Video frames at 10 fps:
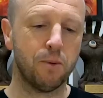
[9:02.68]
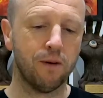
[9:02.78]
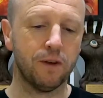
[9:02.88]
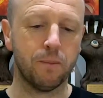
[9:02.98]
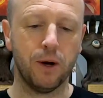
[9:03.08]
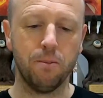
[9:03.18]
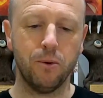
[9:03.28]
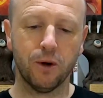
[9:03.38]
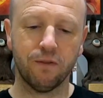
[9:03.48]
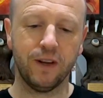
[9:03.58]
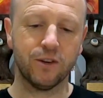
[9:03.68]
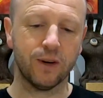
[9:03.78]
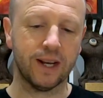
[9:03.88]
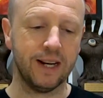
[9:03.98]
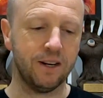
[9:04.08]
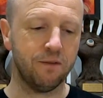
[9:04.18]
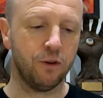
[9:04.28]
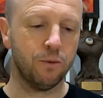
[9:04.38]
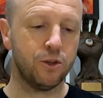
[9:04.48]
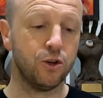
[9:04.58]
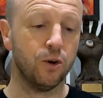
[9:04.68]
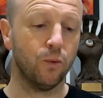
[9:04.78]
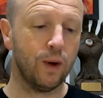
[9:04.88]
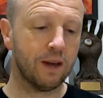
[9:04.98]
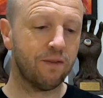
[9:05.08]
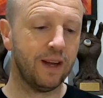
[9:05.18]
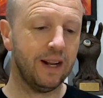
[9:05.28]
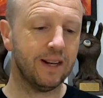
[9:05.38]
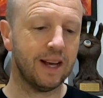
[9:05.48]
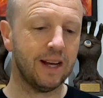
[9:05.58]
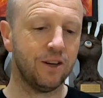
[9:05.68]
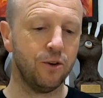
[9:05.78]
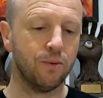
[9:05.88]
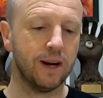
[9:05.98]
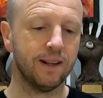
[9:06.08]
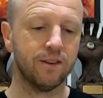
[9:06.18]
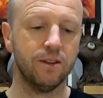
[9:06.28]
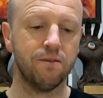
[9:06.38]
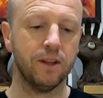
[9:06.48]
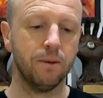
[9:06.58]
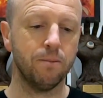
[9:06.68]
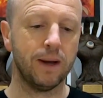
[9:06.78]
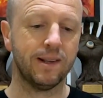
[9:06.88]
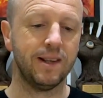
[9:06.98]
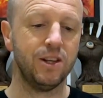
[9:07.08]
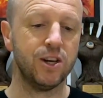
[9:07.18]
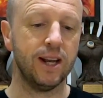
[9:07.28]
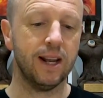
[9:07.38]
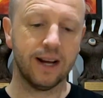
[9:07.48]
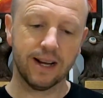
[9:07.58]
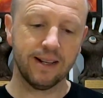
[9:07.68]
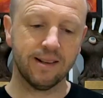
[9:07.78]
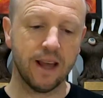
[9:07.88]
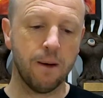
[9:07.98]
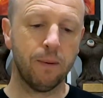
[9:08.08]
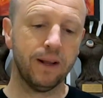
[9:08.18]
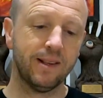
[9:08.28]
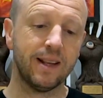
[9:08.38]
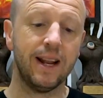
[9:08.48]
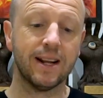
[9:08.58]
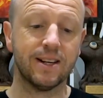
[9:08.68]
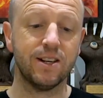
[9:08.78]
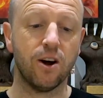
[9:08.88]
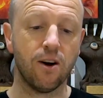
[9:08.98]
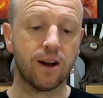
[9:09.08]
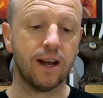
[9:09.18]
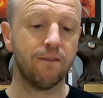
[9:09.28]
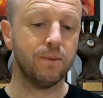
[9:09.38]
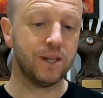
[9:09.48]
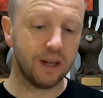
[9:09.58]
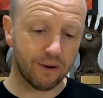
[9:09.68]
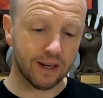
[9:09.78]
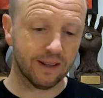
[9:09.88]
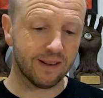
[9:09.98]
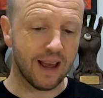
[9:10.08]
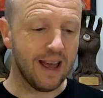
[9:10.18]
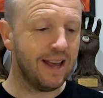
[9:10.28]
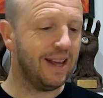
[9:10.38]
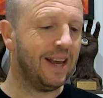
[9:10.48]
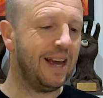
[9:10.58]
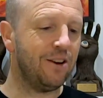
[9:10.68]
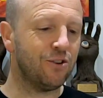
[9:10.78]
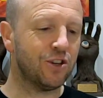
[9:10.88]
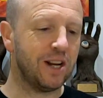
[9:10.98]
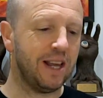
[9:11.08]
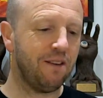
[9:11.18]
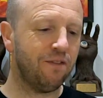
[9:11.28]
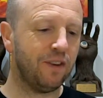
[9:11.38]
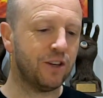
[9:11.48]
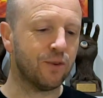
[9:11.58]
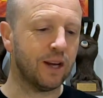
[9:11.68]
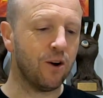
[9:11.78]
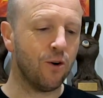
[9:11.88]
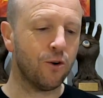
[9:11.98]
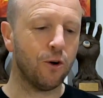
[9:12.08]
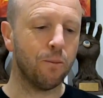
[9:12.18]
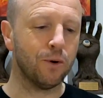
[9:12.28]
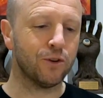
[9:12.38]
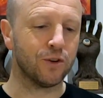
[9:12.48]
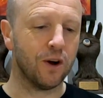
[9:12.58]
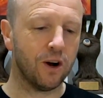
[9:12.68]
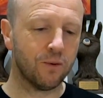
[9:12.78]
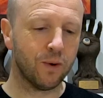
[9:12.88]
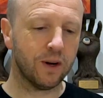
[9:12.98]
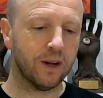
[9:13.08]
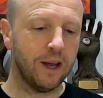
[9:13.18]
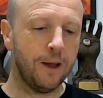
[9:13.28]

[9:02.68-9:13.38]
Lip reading: perfect bound book featuring an interview with John Wakefield and new writings on the film by CJ Lines, plus selected archive materials, inner sleeve featuring Hong Kong poster artwork.